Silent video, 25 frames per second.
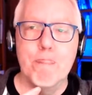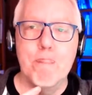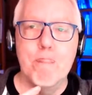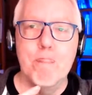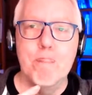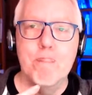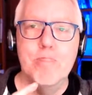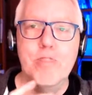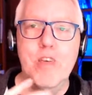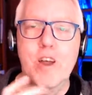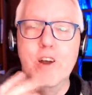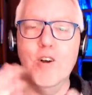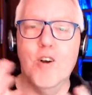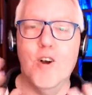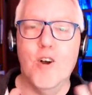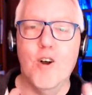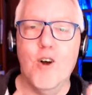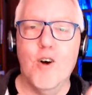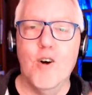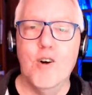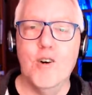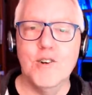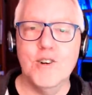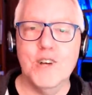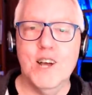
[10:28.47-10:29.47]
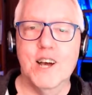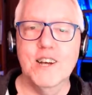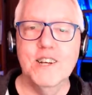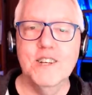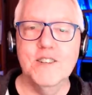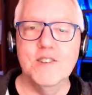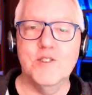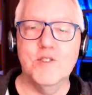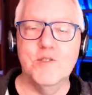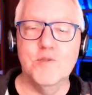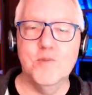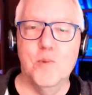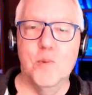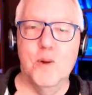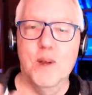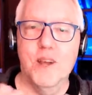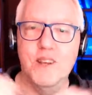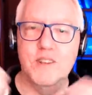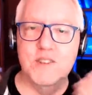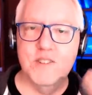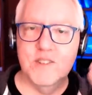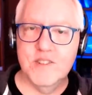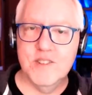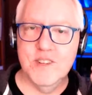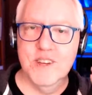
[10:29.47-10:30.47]
There are all kinds of
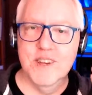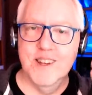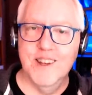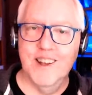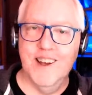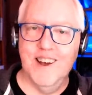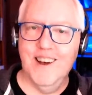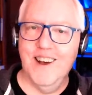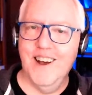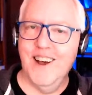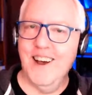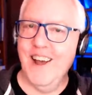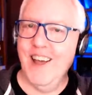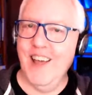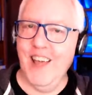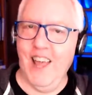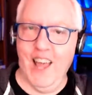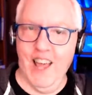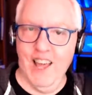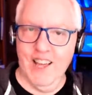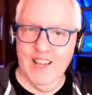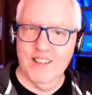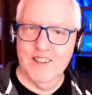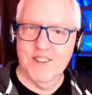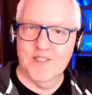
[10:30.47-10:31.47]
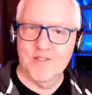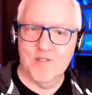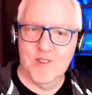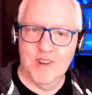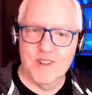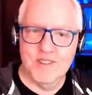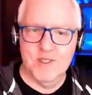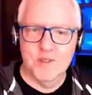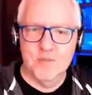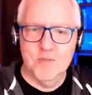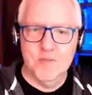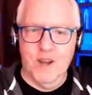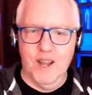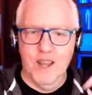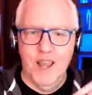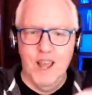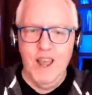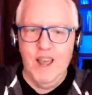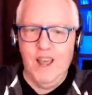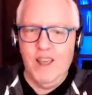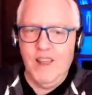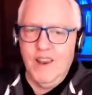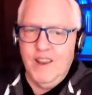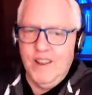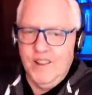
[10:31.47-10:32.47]
ways, and I, raising my
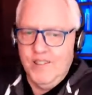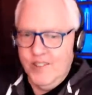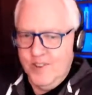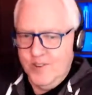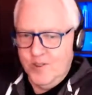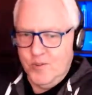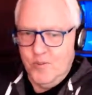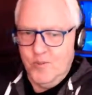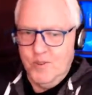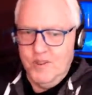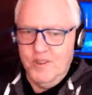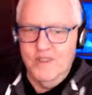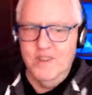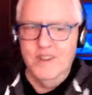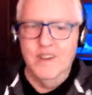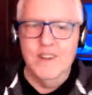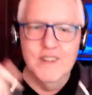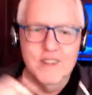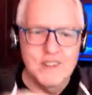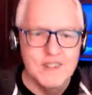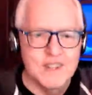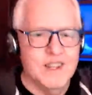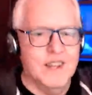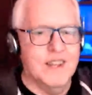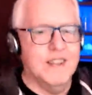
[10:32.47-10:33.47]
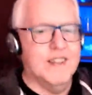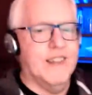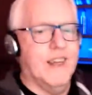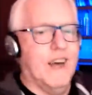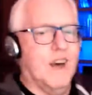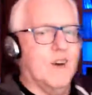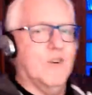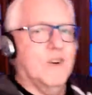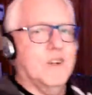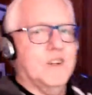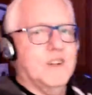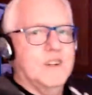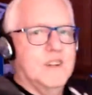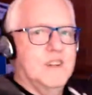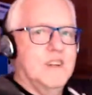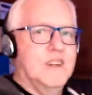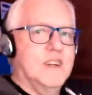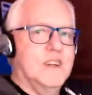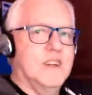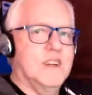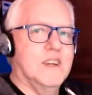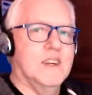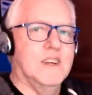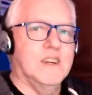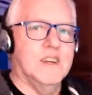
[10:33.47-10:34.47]
hand, this one and that one,
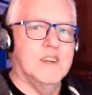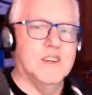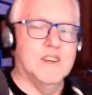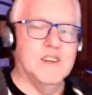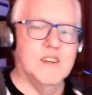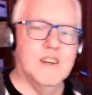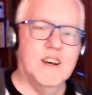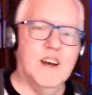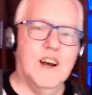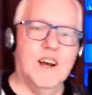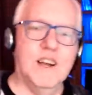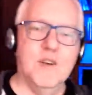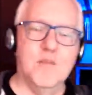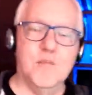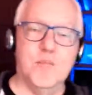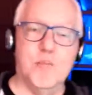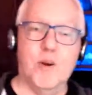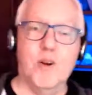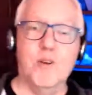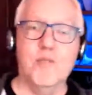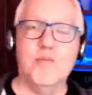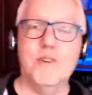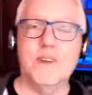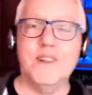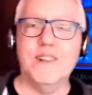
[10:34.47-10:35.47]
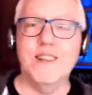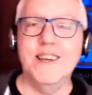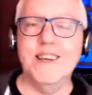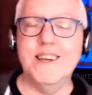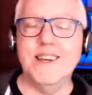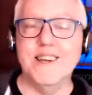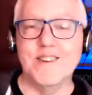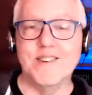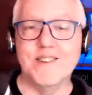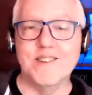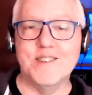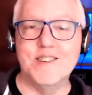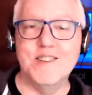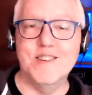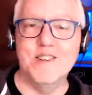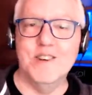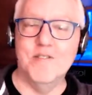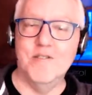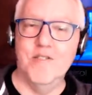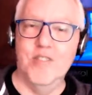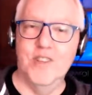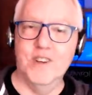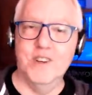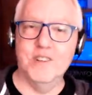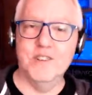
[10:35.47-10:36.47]
I am perfectly guilty
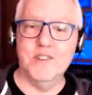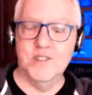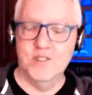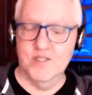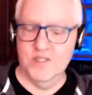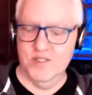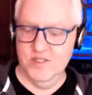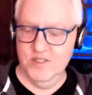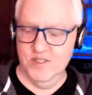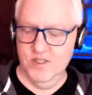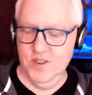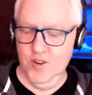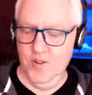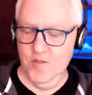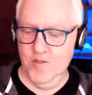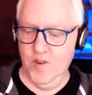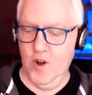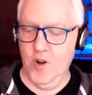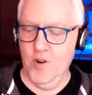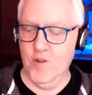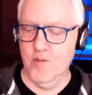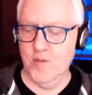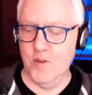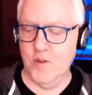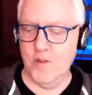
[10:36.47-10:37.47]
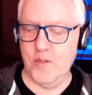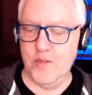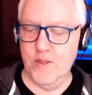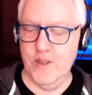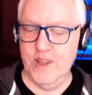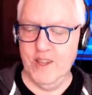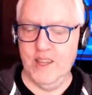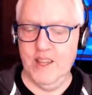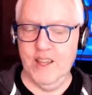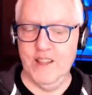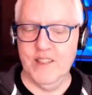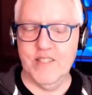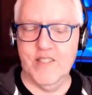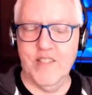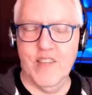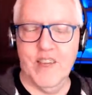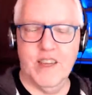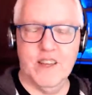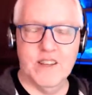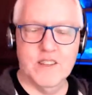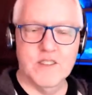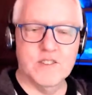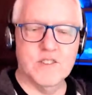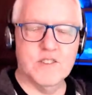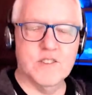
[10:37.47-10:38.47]
of this, of overthinking
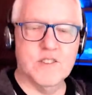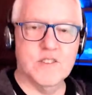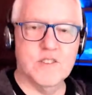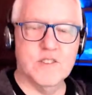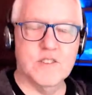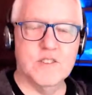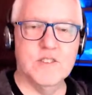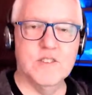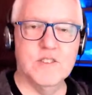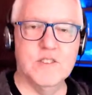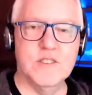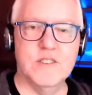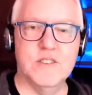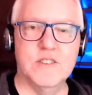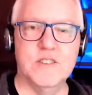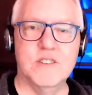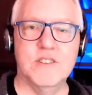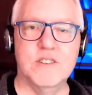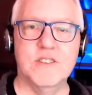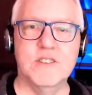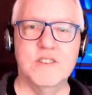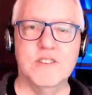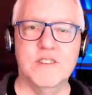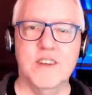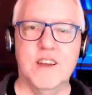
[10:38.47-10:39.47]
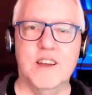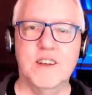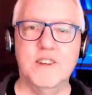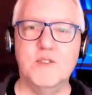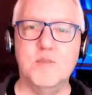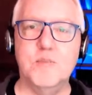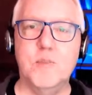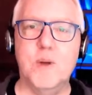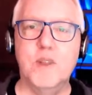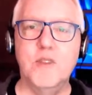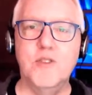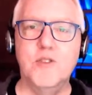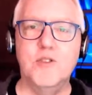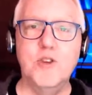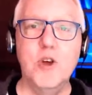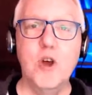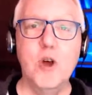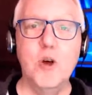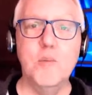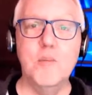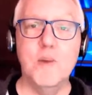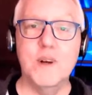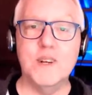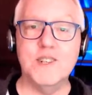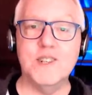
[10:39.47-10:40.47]
things. I spend
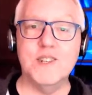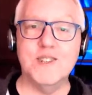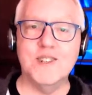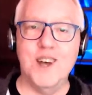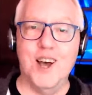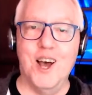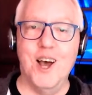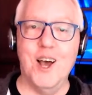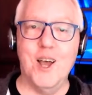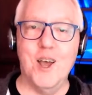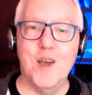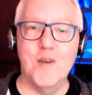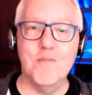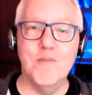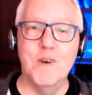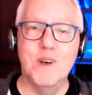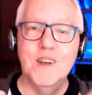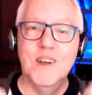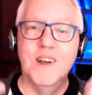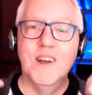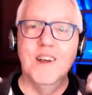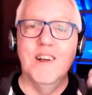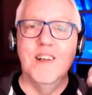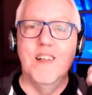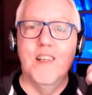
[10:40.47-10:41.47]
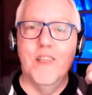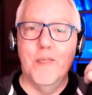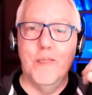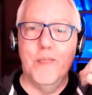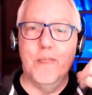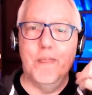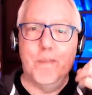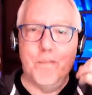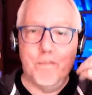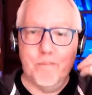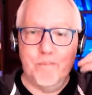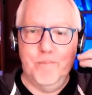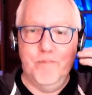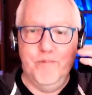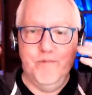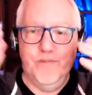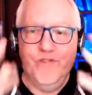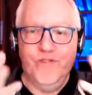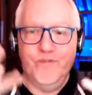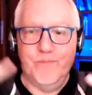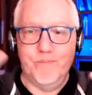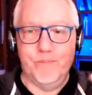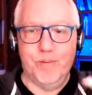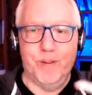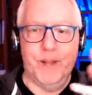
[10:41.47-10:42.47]
too much time
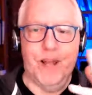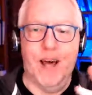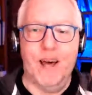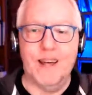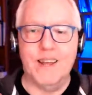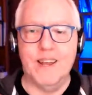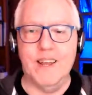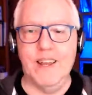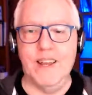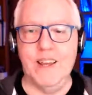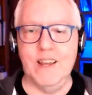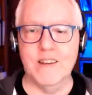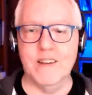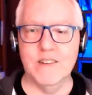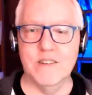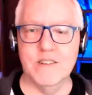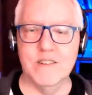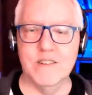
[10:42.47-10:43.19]
plotting.